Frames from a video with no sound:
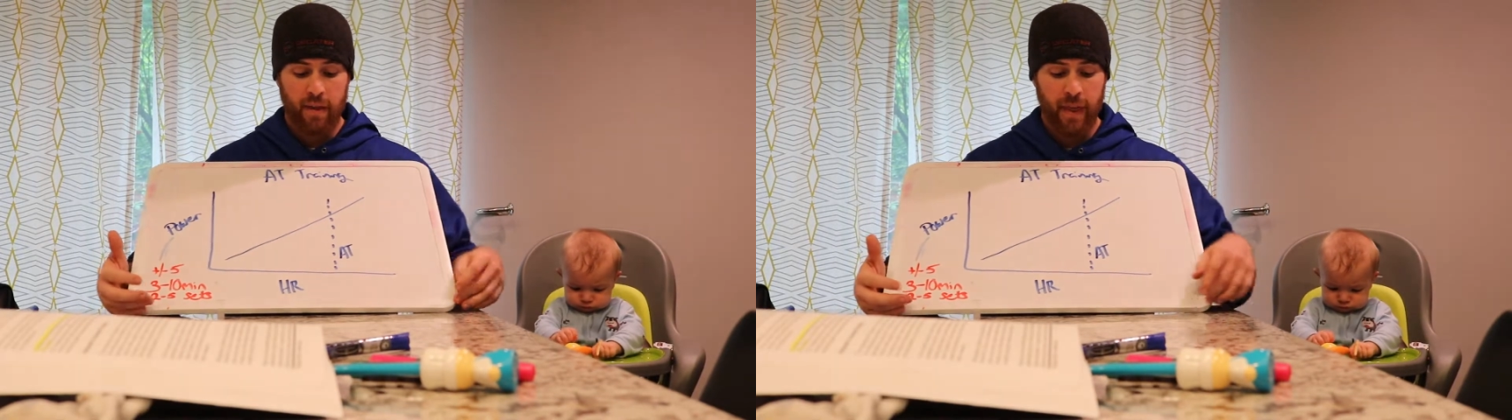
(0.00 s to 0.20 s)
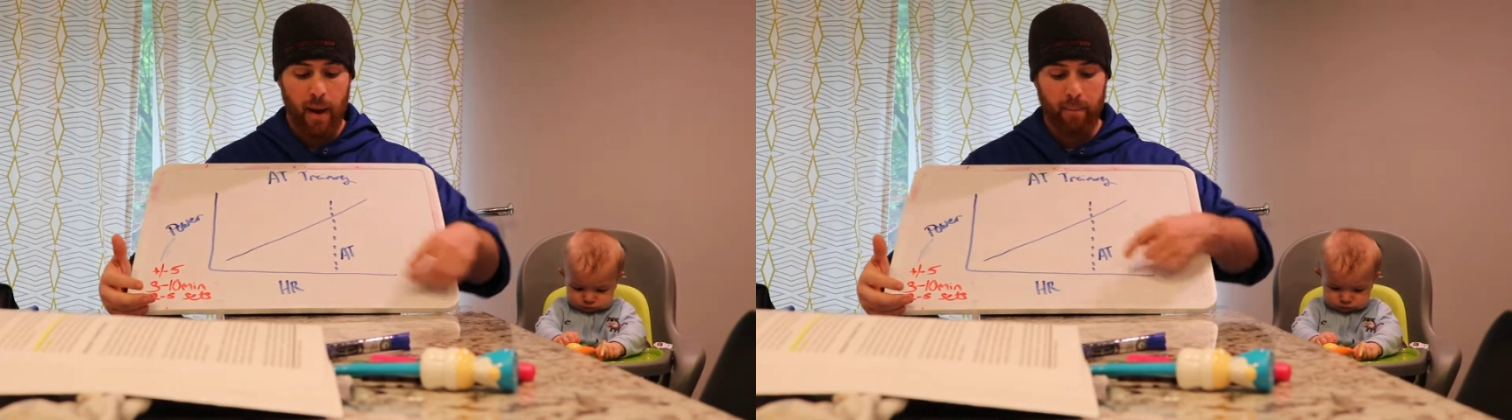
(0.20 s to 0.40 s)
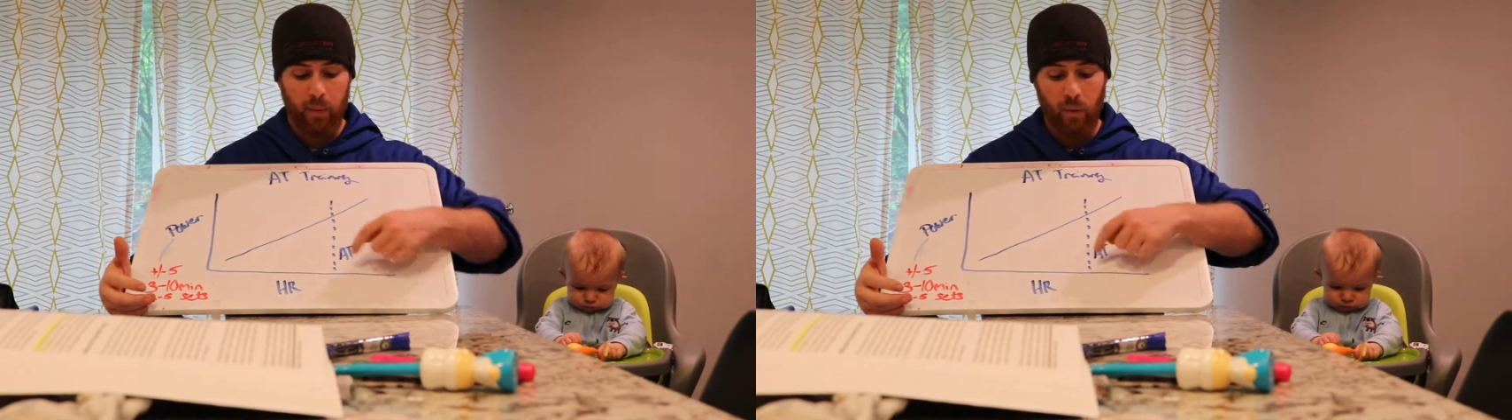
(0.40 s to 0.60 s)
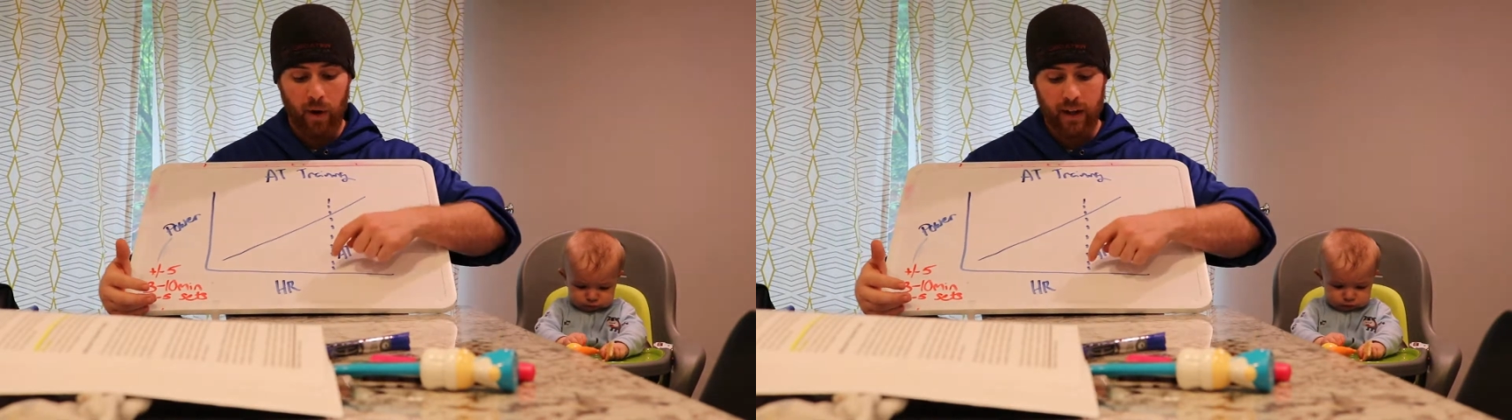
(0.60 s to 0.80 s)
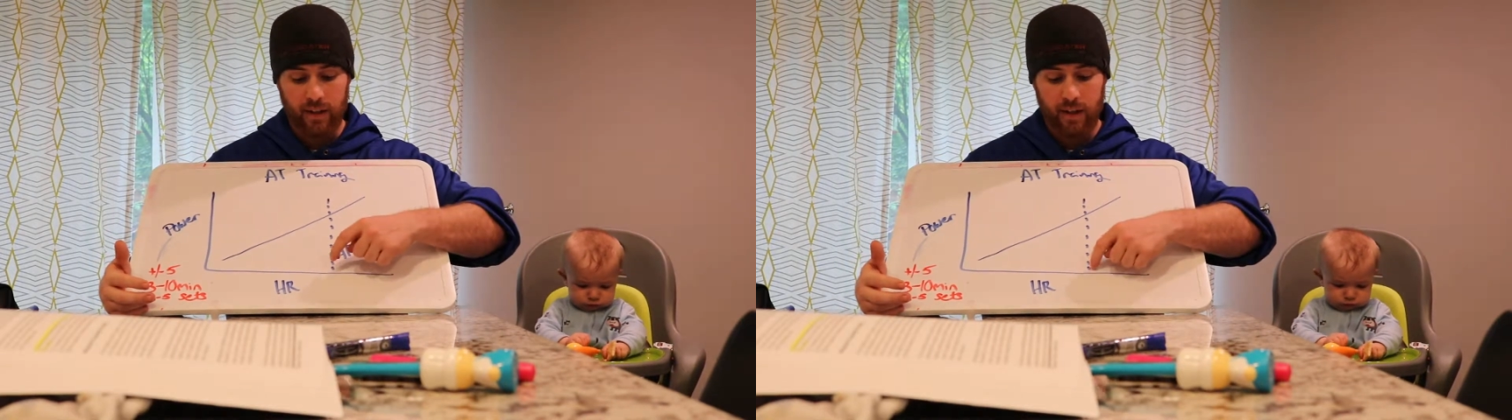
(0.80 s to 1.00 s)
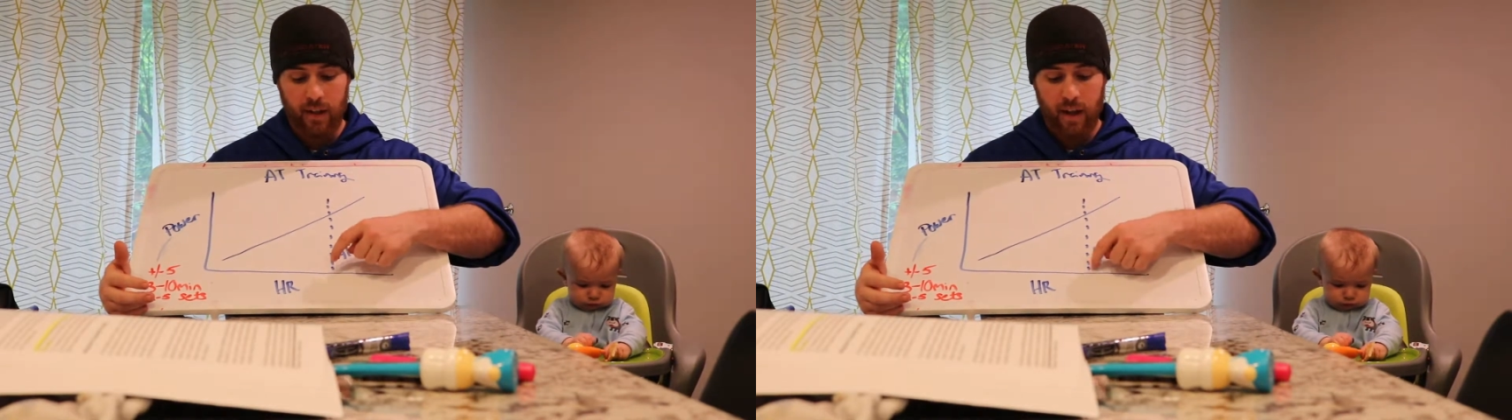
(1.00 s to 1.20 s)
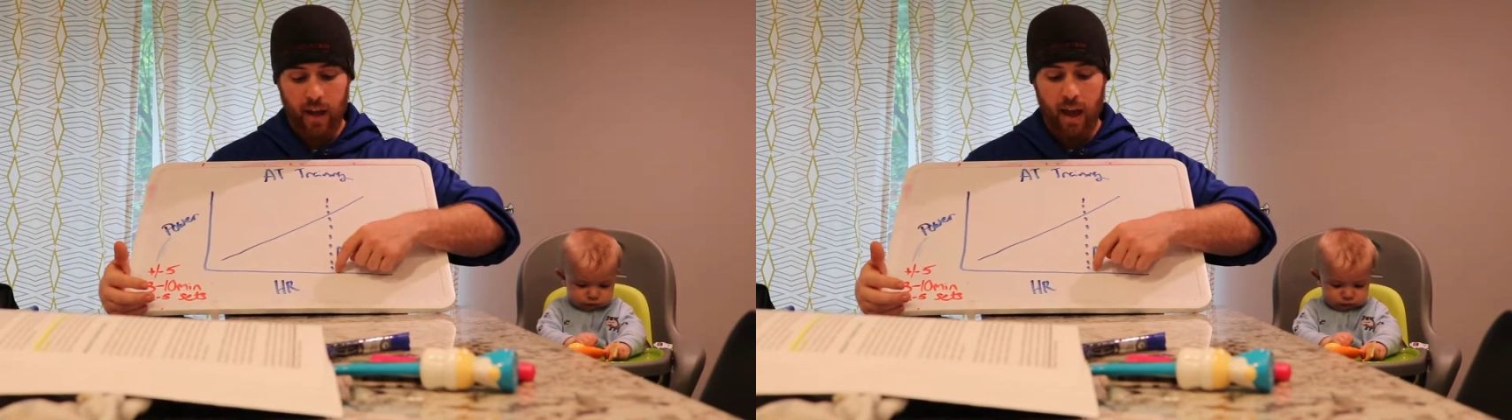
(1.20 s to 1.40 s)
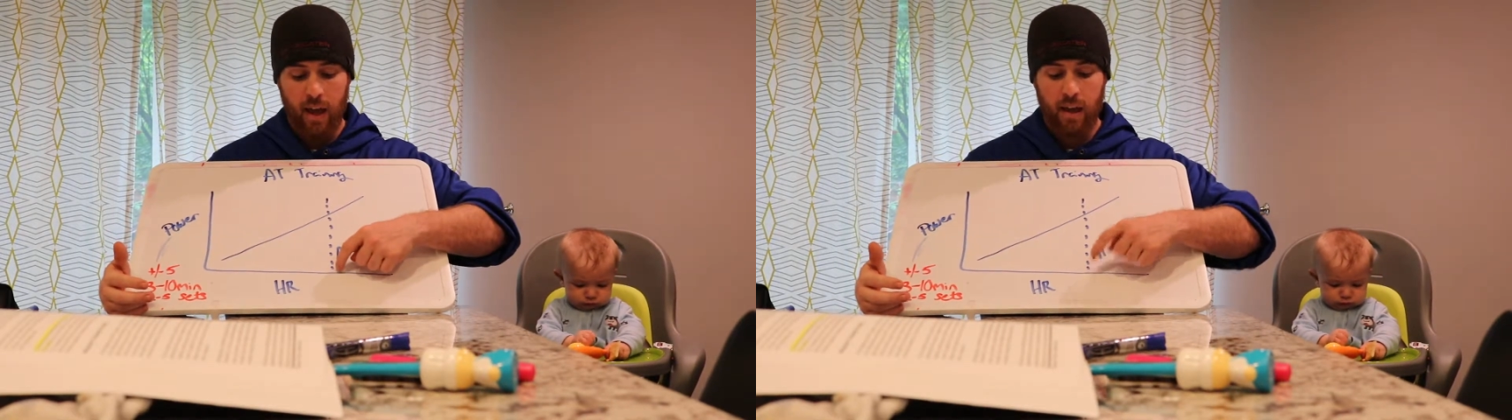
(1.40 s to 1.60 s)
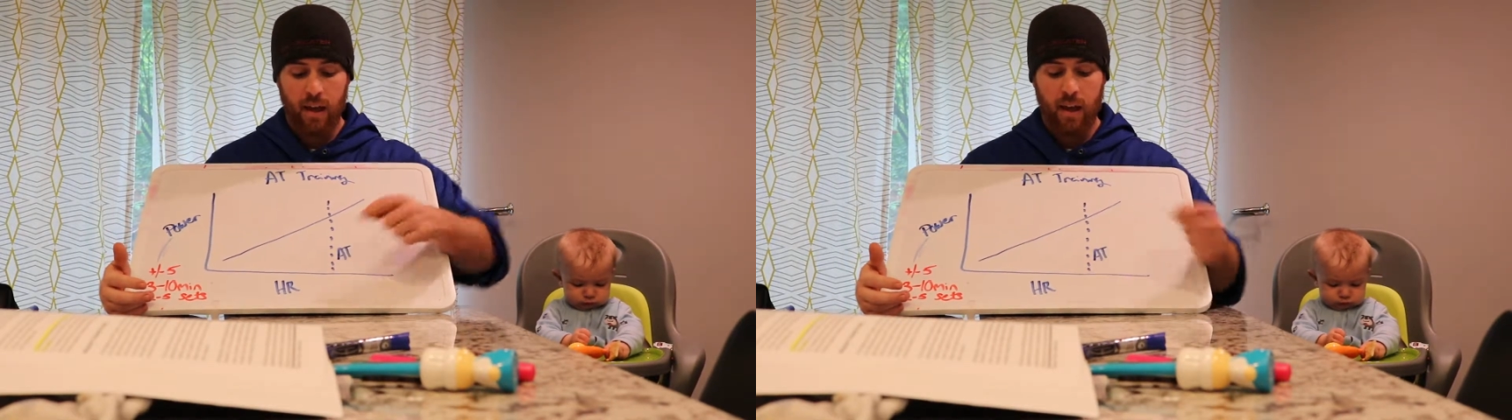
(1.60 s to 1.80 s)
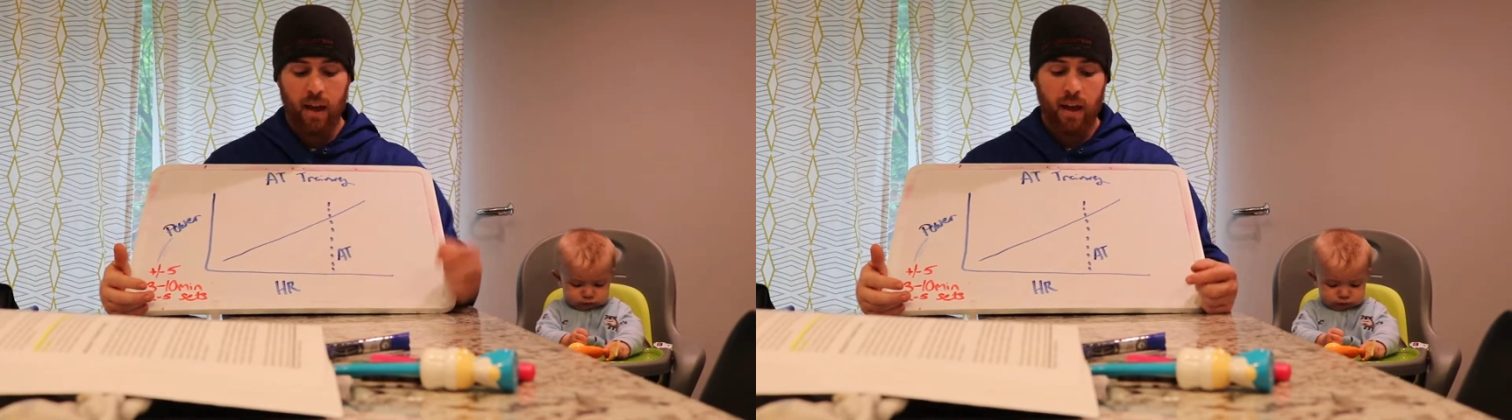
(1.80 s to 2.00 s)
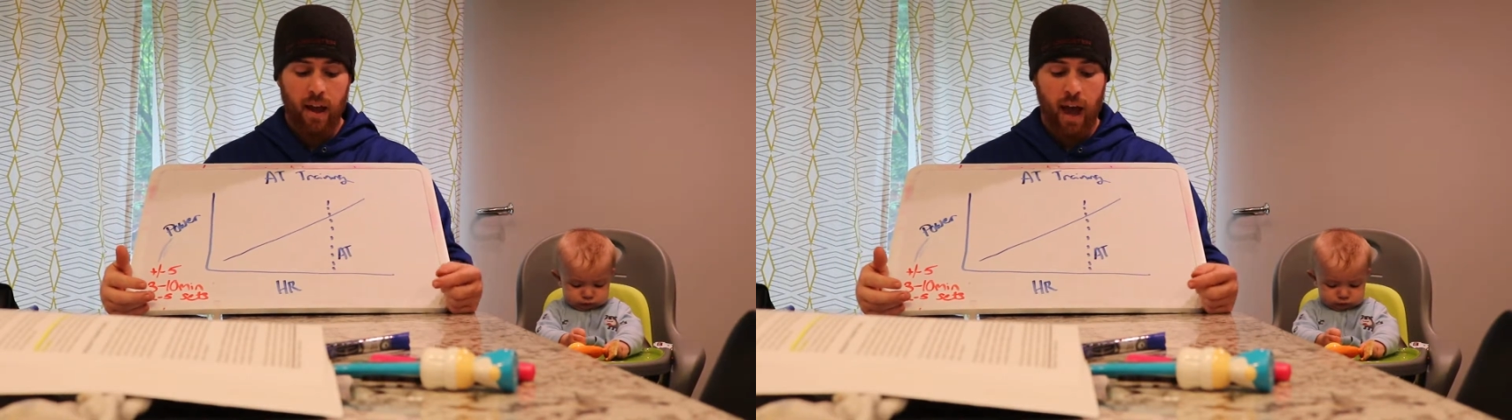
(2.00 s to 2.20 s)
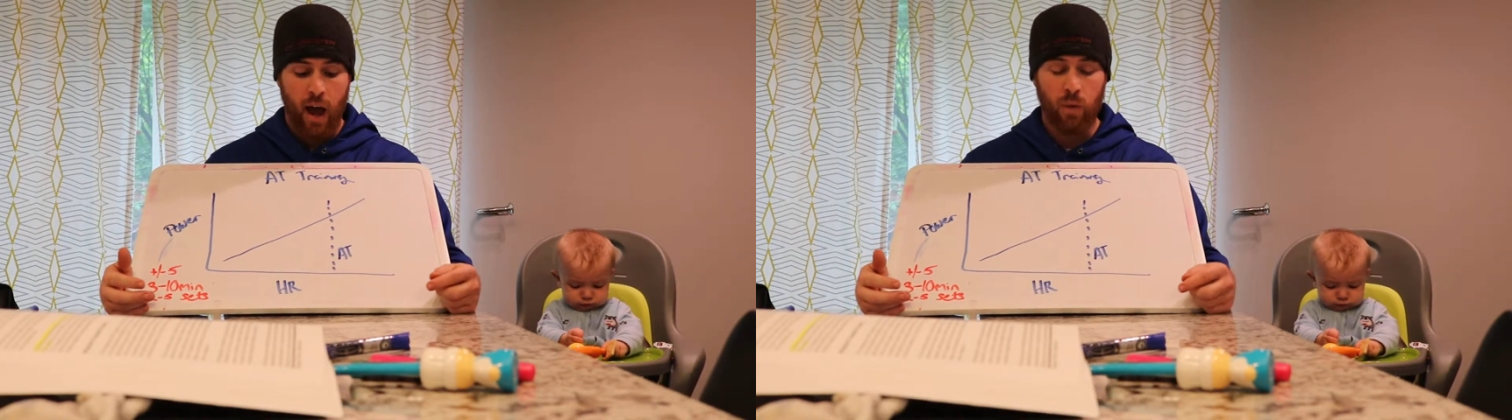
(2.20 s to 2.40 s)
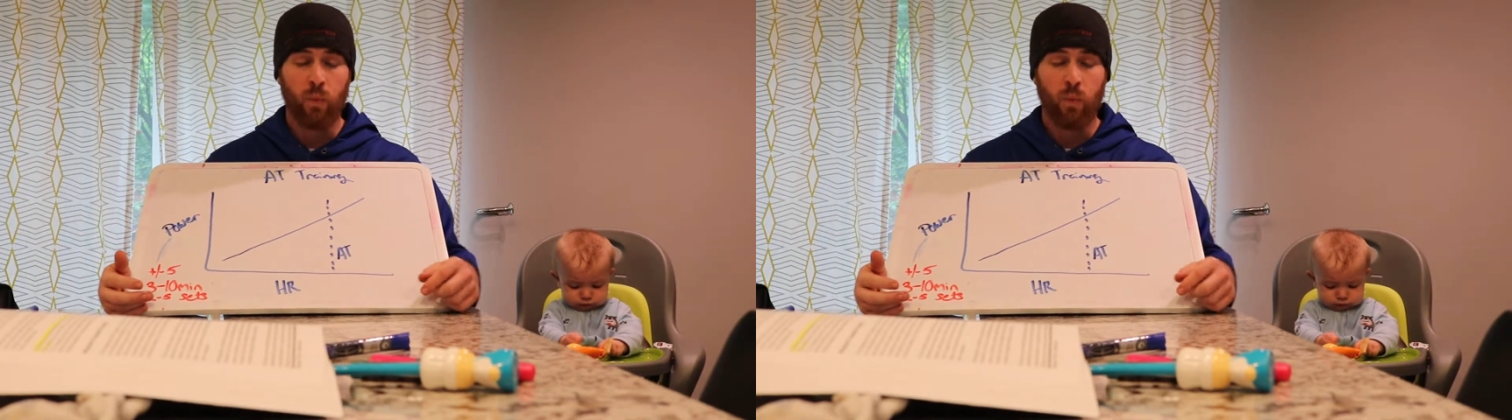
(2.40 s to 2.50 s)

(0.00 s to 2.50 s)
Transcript: that point at